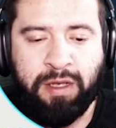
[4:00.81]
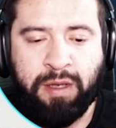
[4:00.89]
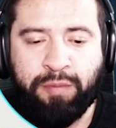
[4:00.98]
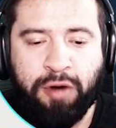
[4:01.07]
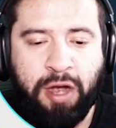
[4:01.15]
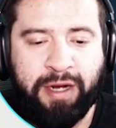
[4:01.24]

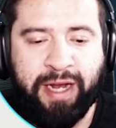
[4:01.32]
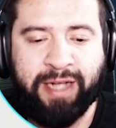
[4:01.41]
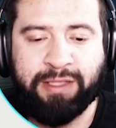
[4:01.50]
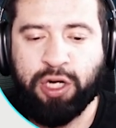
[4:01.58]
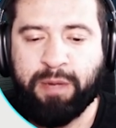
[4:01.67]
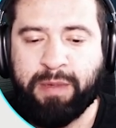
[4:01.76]
Prague
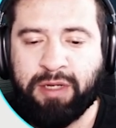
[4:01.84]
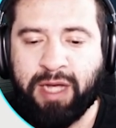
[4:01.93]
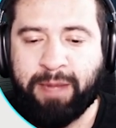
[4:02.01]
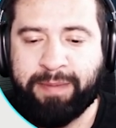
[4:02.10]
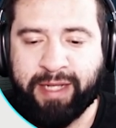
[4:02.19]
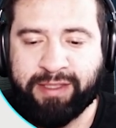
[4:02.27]
got terminal
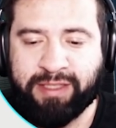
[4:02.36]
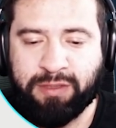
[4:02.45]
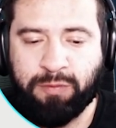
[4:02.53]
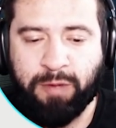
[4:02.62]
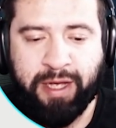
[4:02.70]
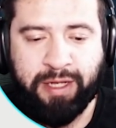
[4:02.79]
updates
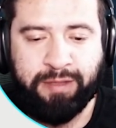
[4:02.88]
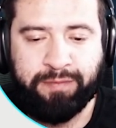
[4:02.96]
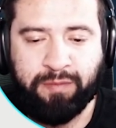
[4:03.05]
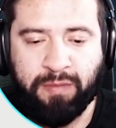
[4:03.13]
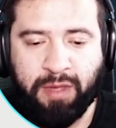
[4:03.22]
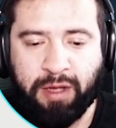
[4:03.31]
as well.
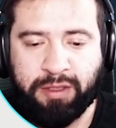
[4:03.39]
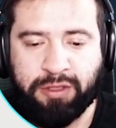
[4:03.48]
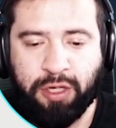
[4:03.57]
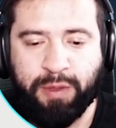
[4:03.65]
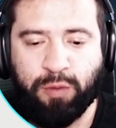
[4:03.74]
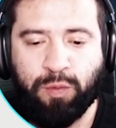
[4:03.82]

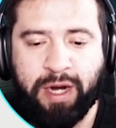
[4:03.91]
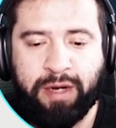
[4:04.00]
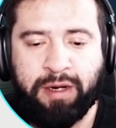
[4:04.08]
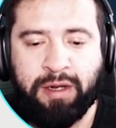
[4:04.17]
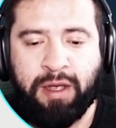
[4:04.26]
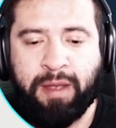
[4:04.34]
Terminal
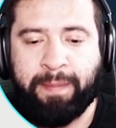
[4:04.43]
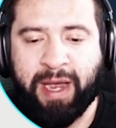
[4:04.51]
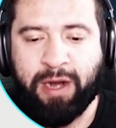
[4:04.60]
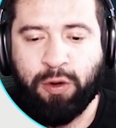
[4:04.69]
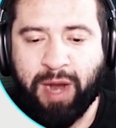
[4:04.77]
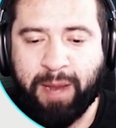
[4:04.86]
1,
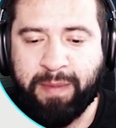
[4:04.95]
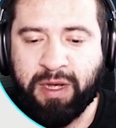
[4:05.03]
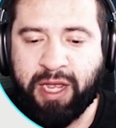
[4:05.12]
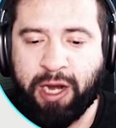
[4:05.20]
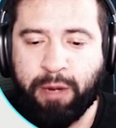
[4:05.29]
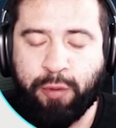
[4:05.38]

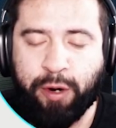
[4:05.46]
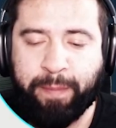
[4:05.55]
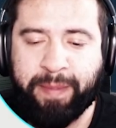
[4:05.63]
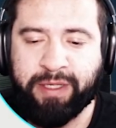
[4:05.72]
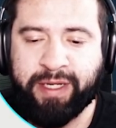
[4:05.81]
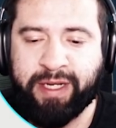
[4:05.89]
Panorama Airport
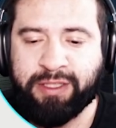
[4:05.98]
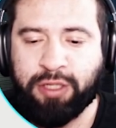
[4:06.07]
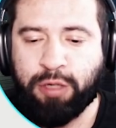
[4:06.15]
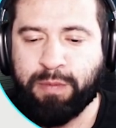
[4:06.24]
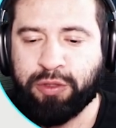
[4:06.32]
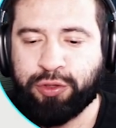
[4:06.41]
Building, and
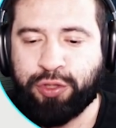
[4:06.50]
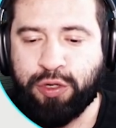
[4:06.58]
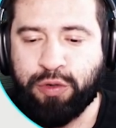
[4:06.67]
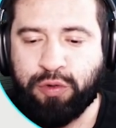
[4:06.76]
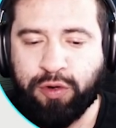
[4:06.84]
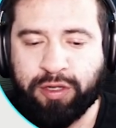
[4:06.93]
Terminal
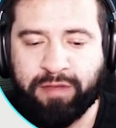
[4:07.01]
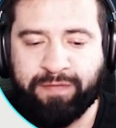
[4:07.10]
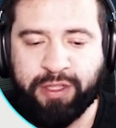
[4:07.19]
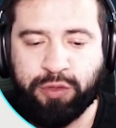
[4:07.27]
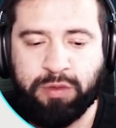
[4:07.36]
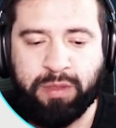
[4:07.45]
2, North
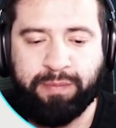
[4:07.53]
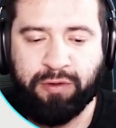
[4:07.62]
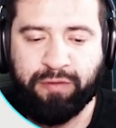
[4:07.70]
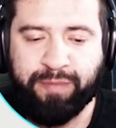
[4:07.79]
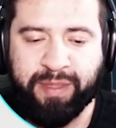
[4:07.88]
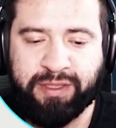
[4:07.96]
visual
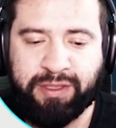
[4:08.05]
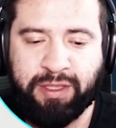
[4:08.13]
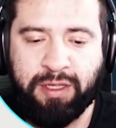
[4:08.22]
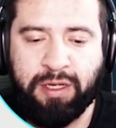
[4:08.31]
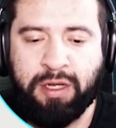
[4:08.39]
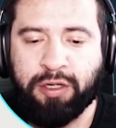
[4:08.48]
improvements.
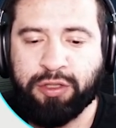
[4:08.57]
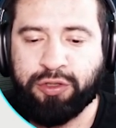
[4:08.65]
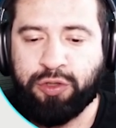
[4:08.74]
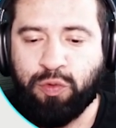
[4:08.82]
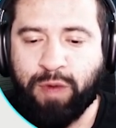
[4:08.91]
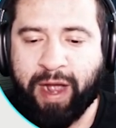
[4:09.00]
There's
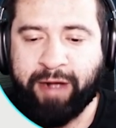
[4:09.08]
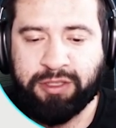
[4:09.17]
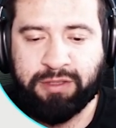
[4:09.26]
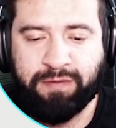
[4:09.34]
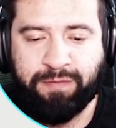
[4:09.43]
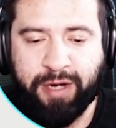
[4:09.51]
new
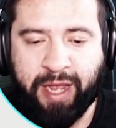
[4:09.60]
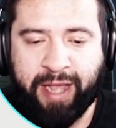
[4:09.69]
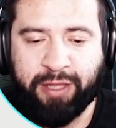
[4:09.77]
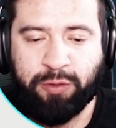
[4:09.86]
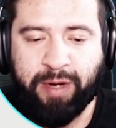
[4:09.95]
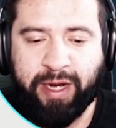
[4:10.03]
routes for the
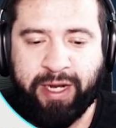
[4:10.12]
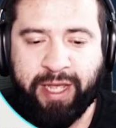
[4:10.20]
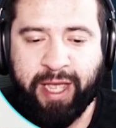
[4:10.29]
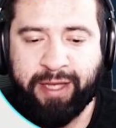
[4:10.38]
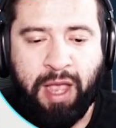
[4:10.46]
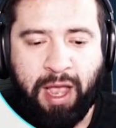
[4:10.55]

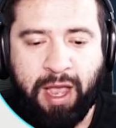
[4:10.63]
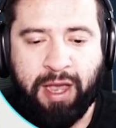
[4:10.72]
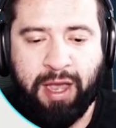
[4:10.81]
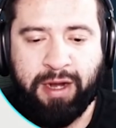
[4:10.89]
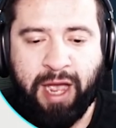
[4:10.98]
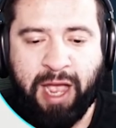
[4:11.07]
A388,
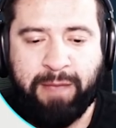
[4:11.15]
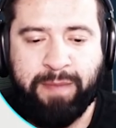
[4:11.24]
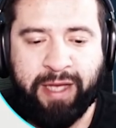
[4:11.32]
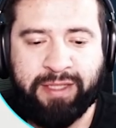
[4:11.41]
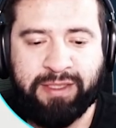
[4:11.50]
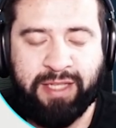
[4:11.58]
and
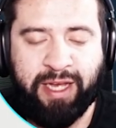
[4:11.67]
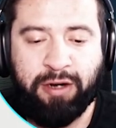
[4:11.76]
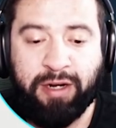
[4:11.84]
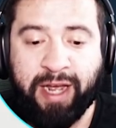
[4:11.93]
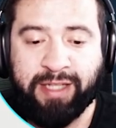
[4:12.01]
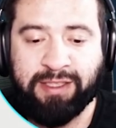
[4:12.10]
Ibex
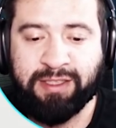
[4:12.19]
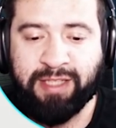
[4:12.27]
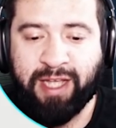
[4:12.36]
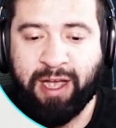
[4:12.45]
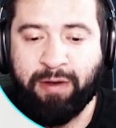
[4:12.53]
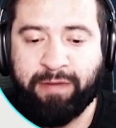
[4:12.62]
Airlines is
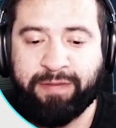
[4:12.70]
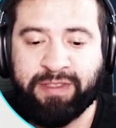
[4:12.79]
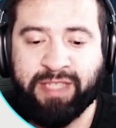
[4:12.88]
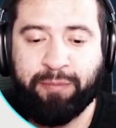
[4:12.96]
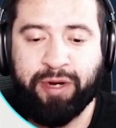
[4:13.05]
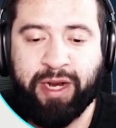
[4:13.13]
now a
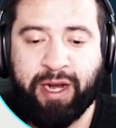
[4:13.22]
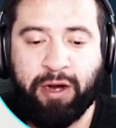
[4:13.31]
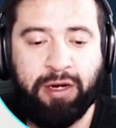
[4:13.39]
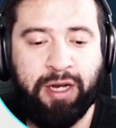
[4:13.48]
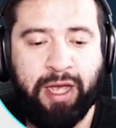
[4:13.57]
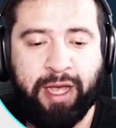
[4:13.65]
separate
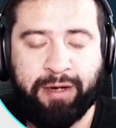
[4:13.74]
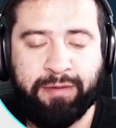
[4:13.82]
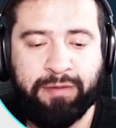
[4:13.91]
airline.